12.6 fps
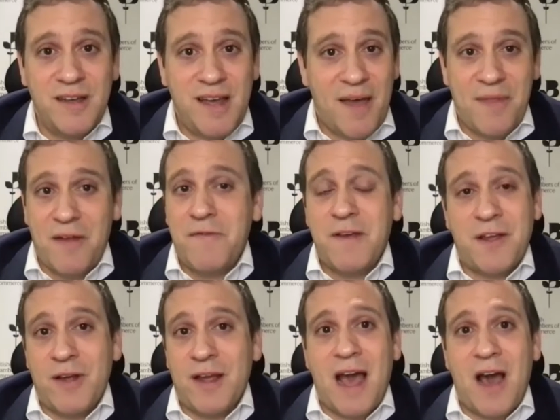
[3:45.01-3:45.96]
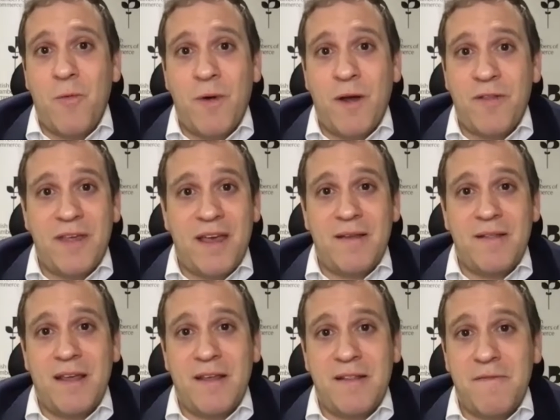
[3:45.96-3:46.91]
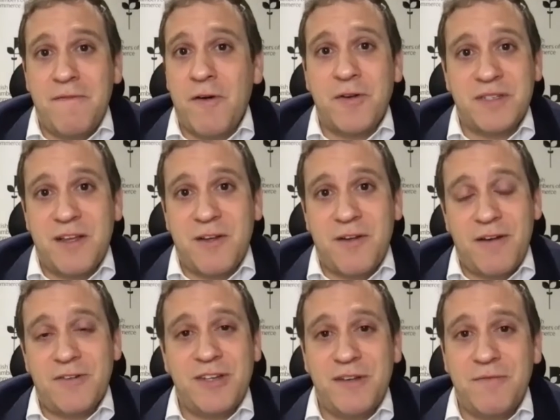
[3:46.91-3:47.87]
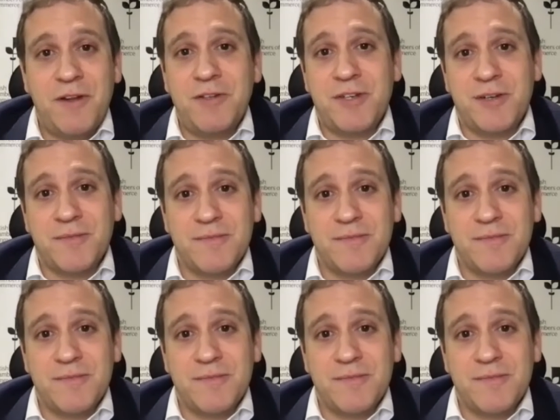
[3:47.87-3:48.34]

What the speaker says: and then figuring out where they focus their energy in future.